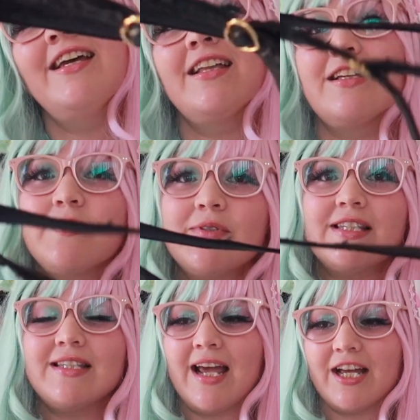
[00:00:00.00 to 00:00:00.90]
This was
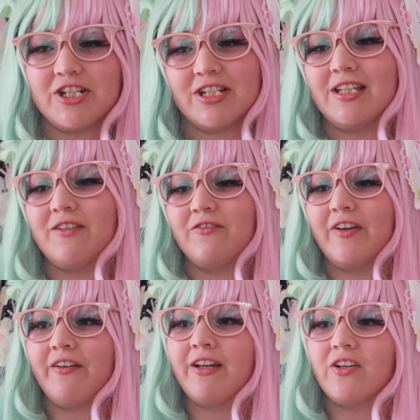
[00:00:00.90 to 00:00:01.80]
in actually
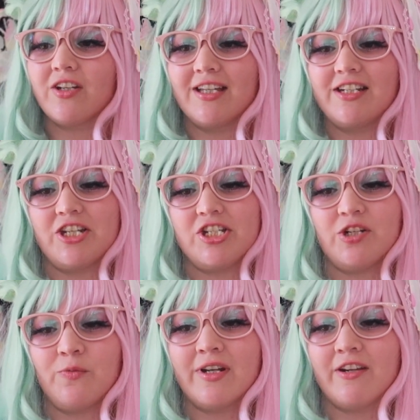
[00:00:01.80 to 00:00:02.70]
very good
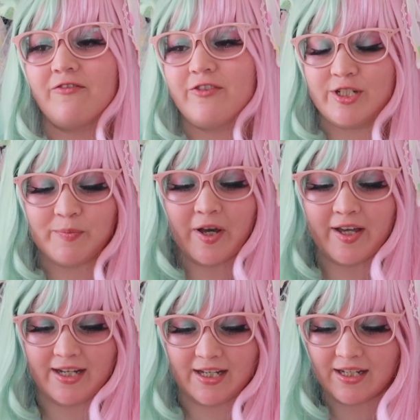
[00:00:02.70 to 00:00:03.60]
condition when I first bought
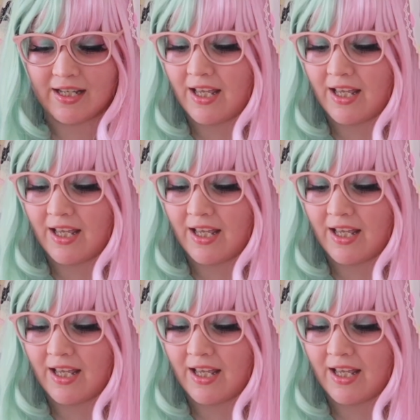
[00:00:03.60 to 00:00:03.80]
it.